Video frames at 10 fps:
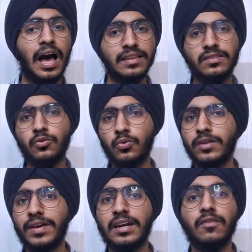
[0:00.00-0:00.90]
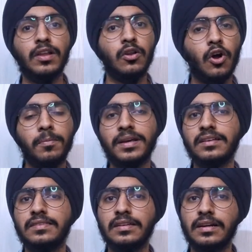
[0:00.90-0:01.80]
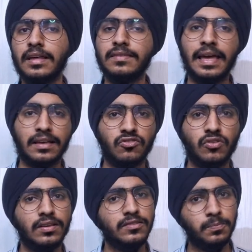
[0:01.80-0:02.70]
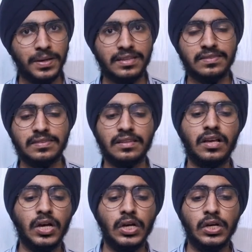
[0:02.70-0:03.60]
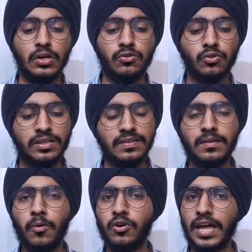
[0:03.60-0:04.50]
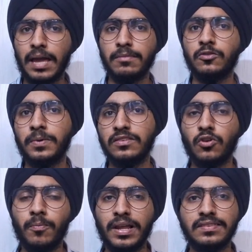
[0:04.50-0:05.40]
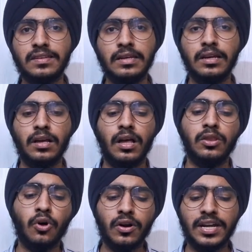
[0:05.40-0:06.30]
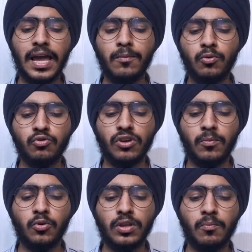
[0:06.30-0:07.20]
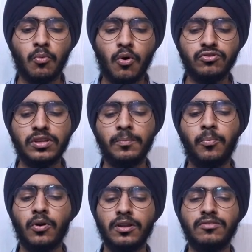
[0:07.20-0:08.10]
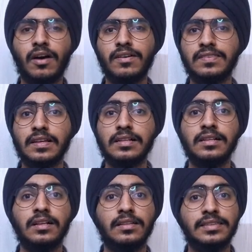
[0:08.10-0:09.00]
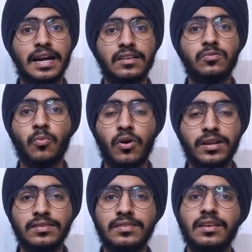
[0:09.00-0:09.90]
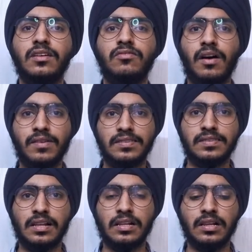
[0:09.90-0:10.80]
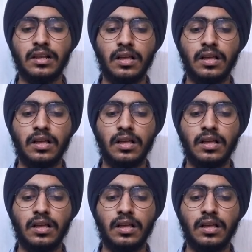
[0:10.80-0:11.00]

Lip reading: Answer 2D vector will not be considered as extra space. So this is about time and space complexity. Now time to jump to the most important traversal, that is Morris Traversal.